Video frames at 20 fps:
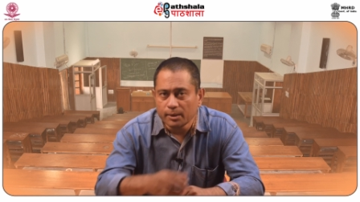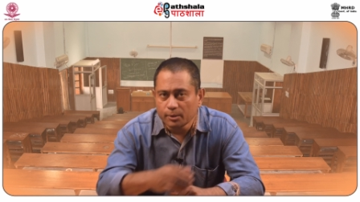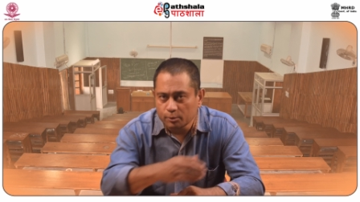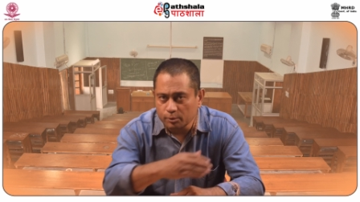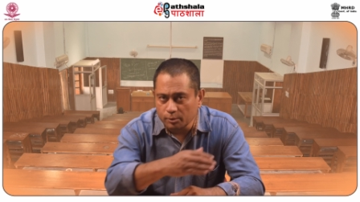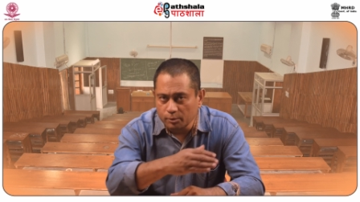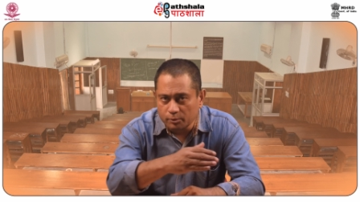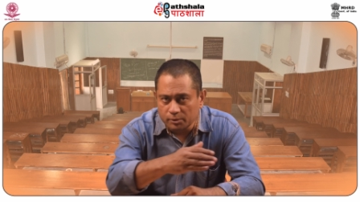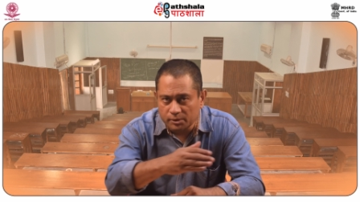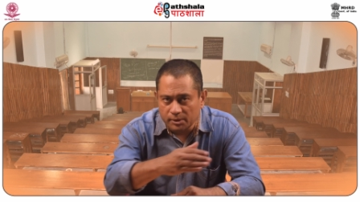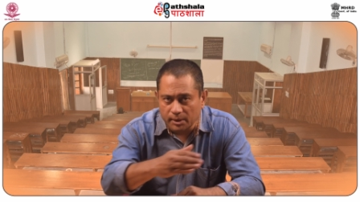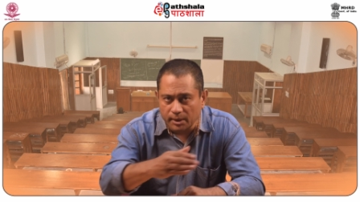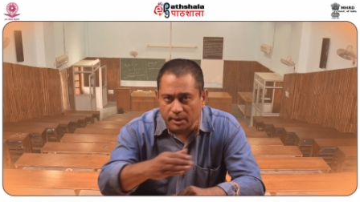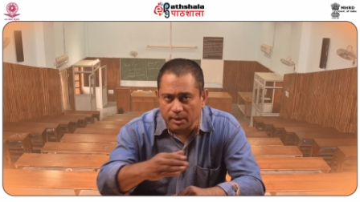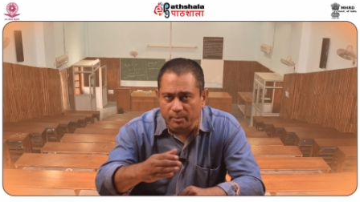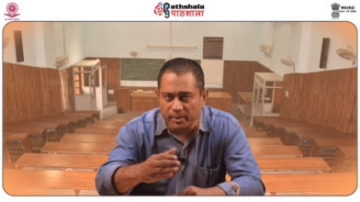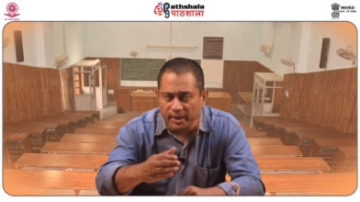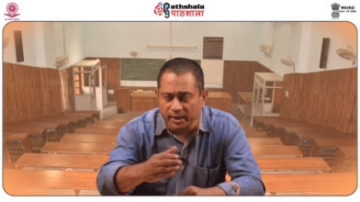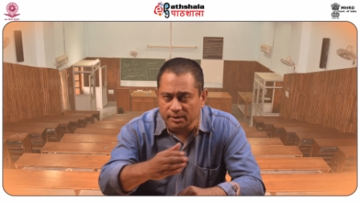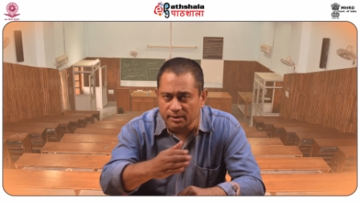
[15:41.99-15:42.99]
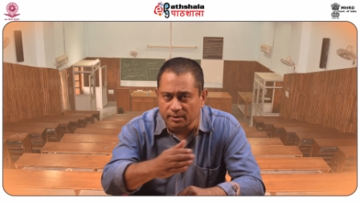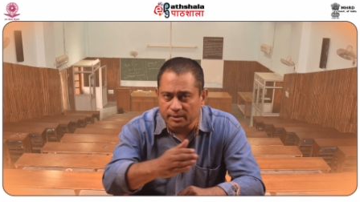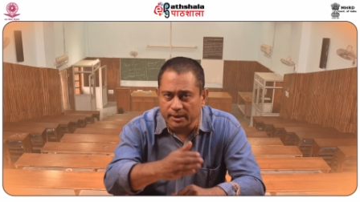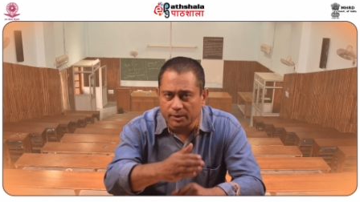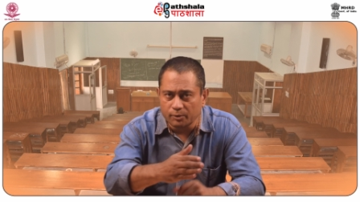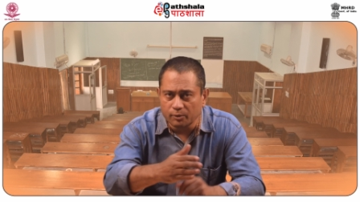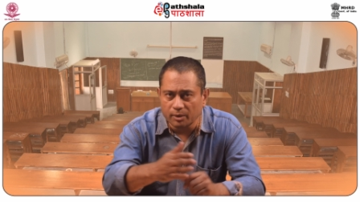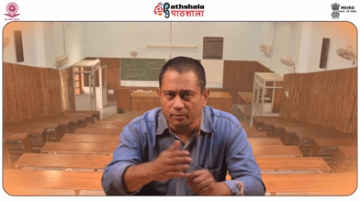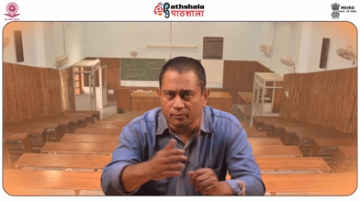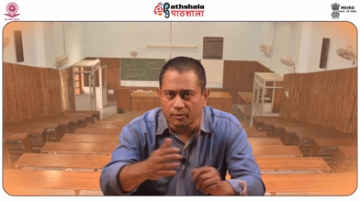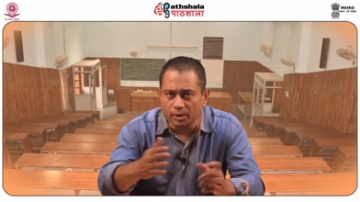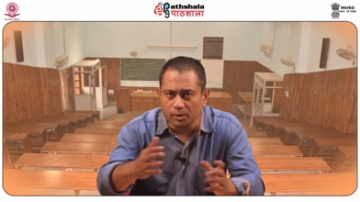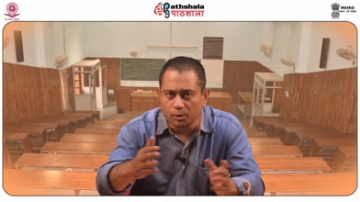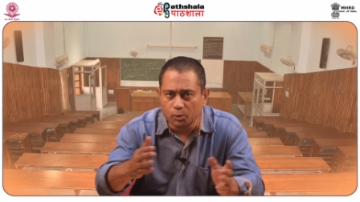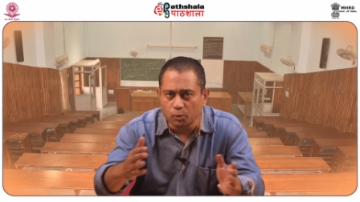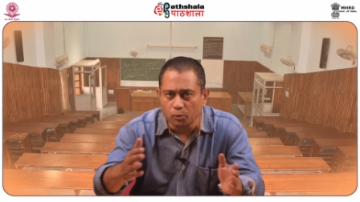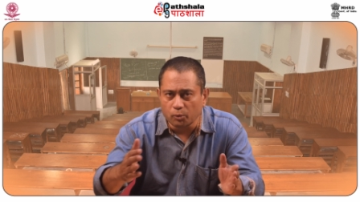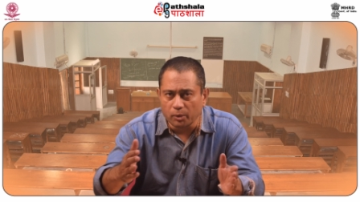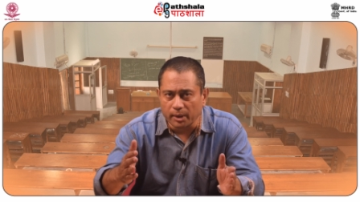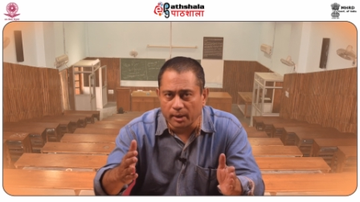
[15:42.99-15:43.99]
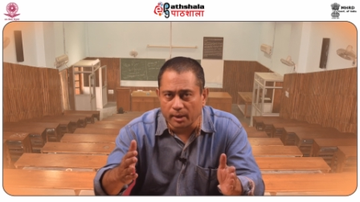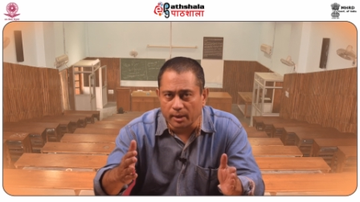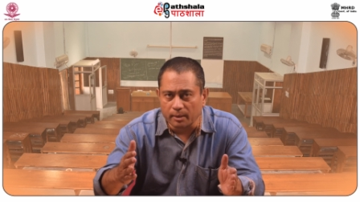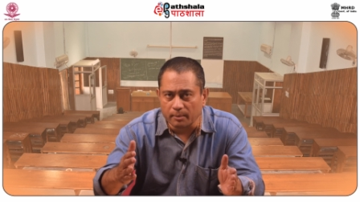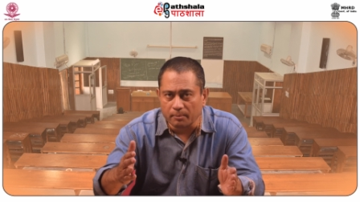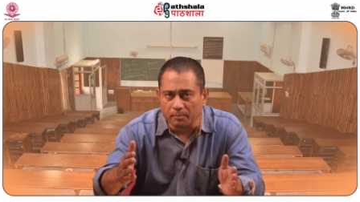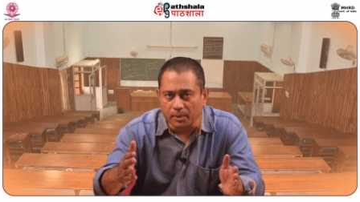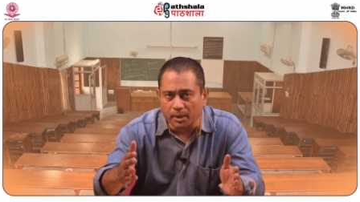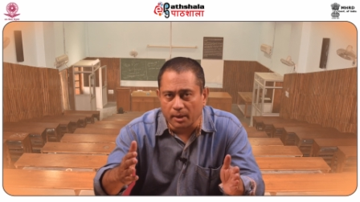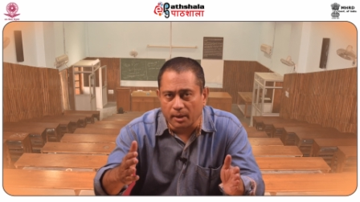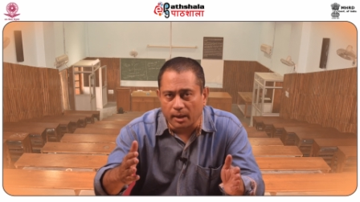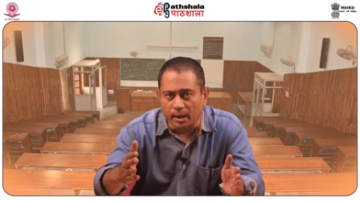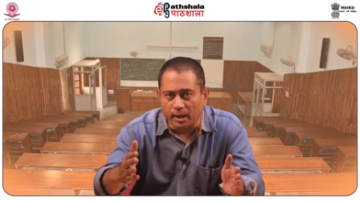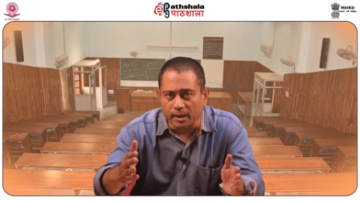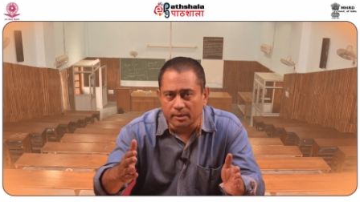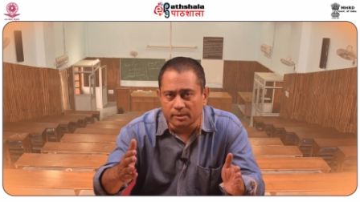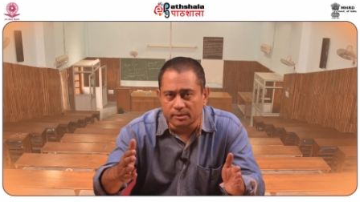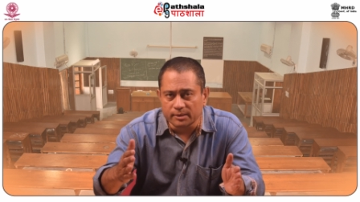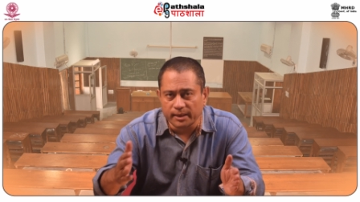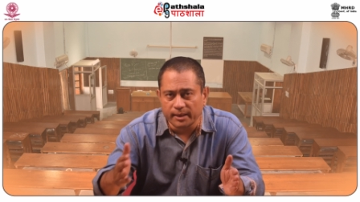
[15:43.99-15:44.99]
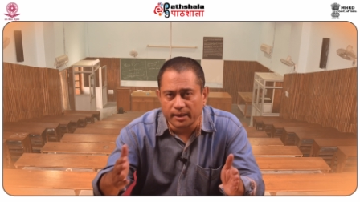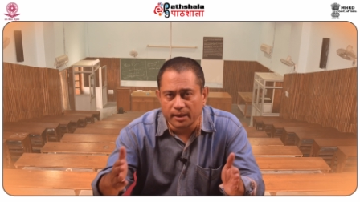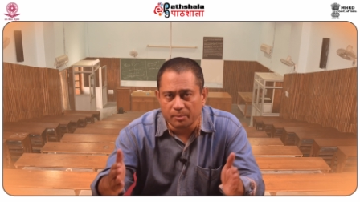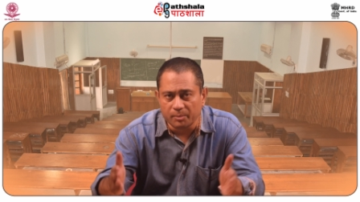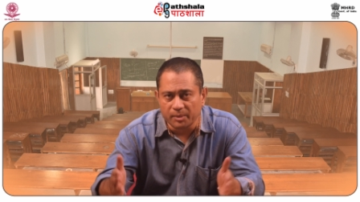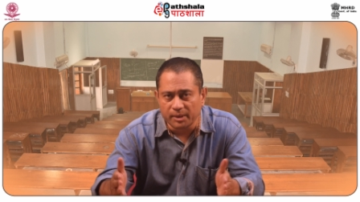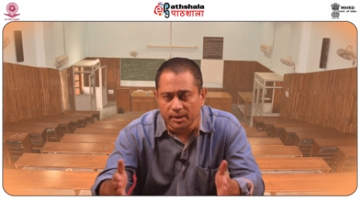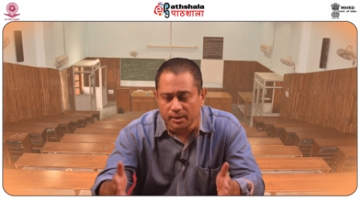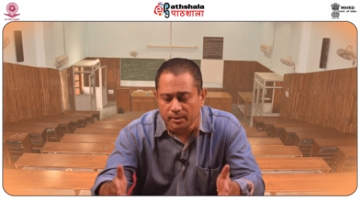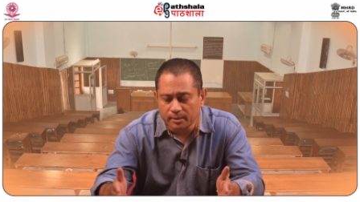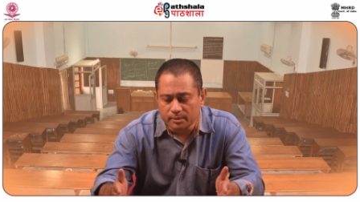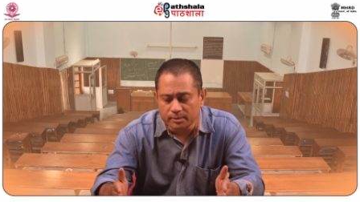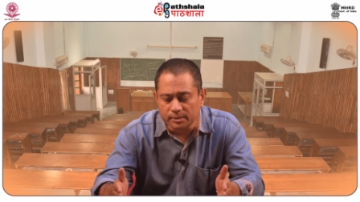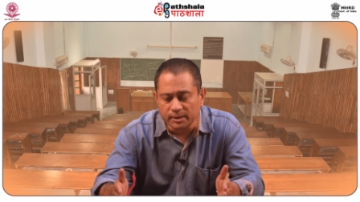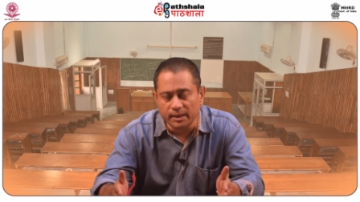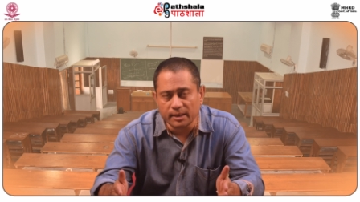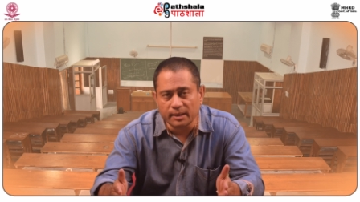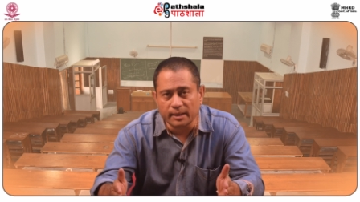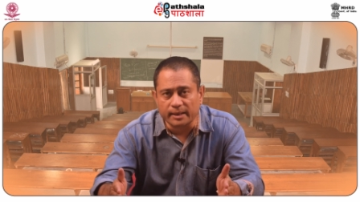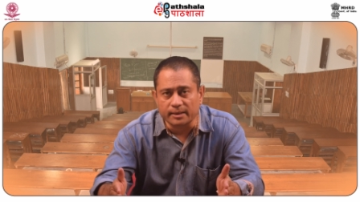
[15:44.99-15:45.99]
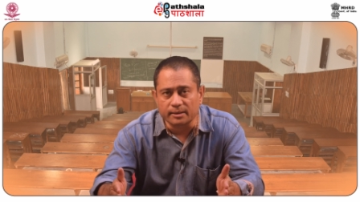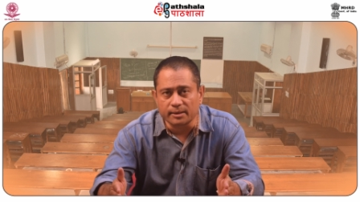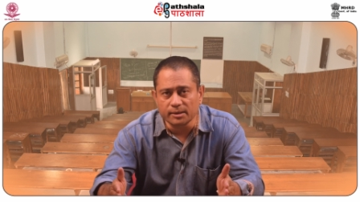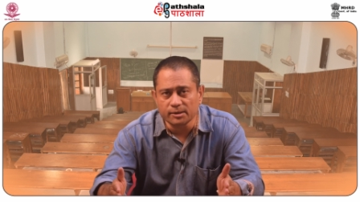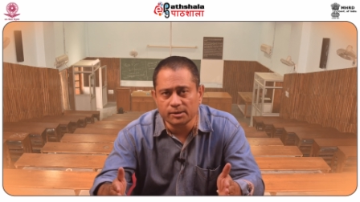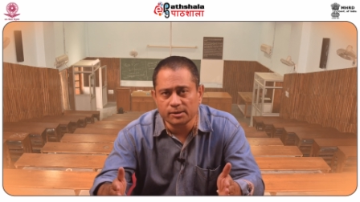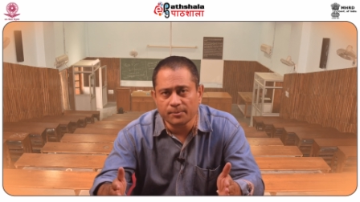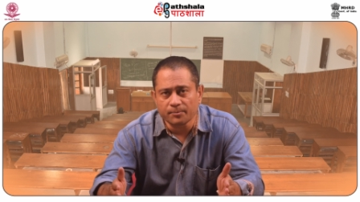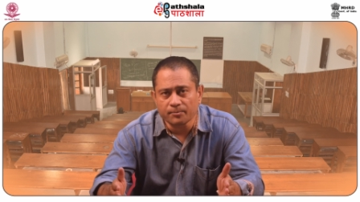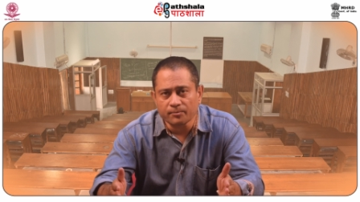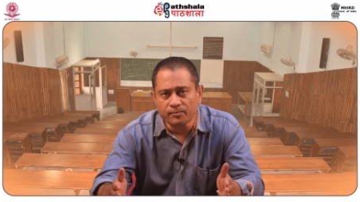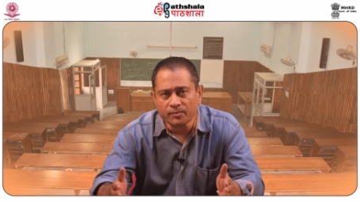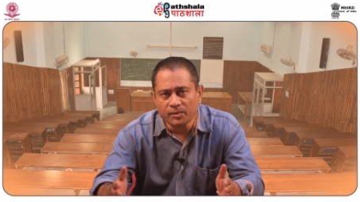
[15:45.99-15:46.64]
So, you see, can imagine that you have got two uh, ions A and B sitting like this.